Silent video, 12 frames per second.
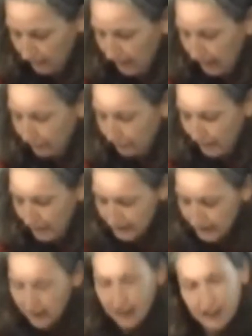In fact,
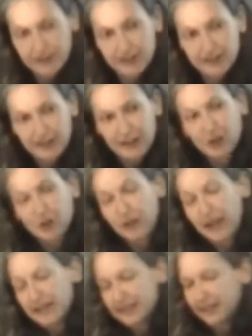I think that in
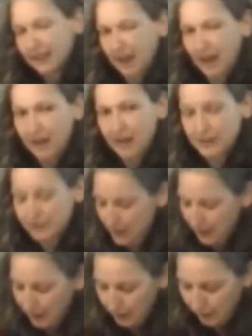creating a kind of
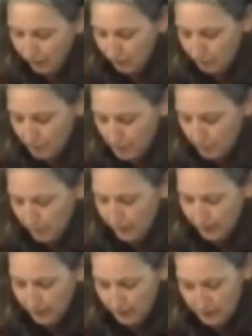dialogue
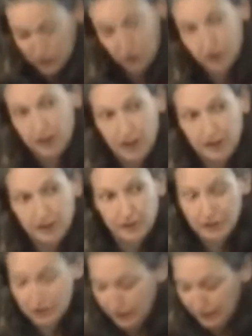between industrial
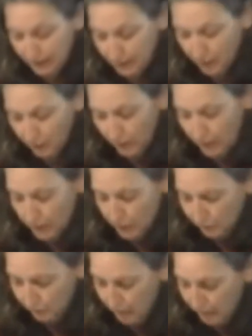archaeology and the whole issue
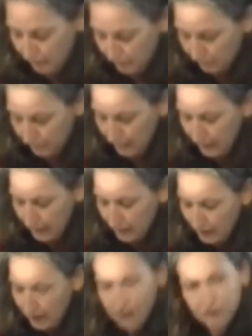of burial
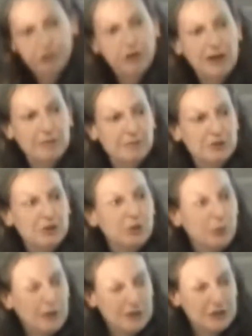frames new
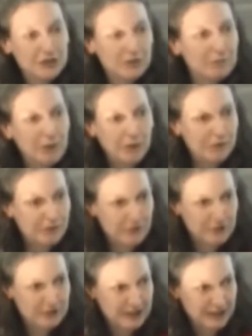questions for both of
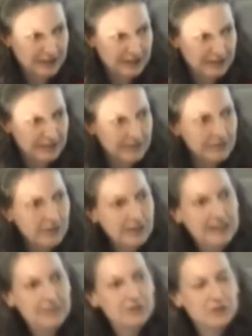those things. So it
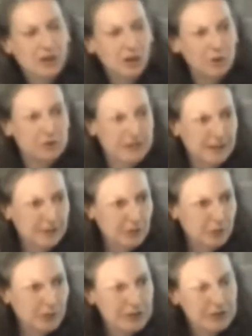gives us a whole set of new
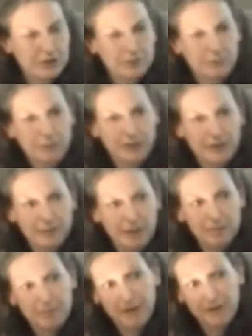questions when we think
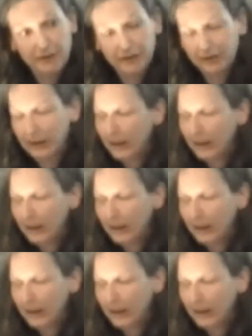about burial,